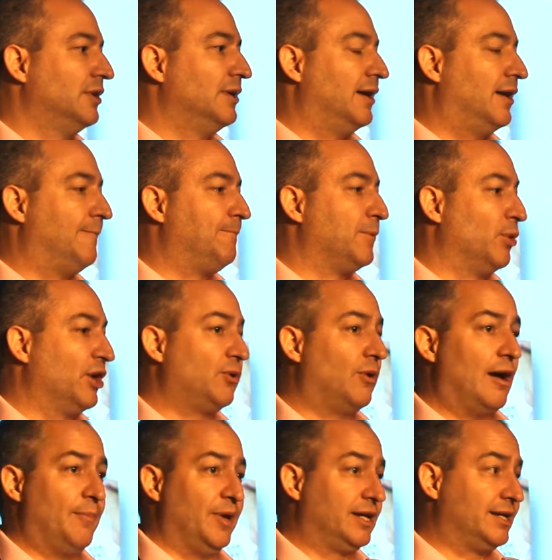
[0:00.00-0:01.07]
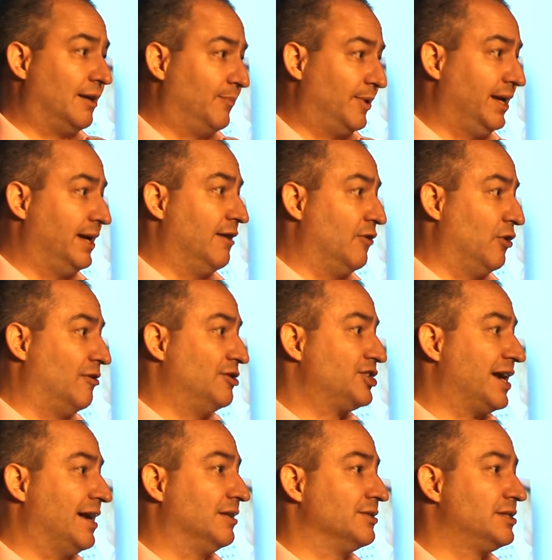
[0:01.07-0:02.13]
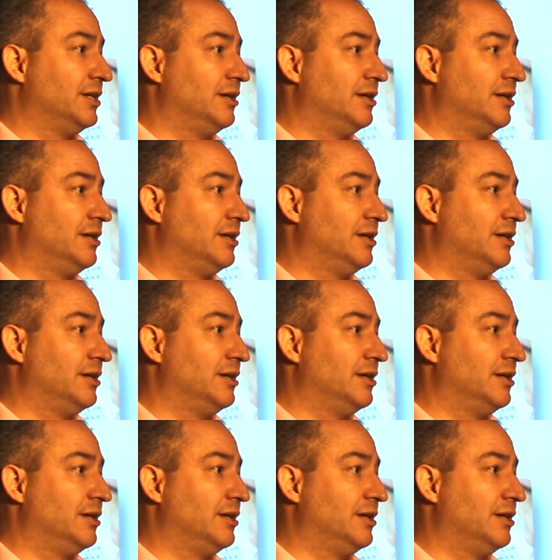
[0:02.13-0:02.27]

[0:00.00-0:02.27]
Um, we're quite a big company here in Orange County.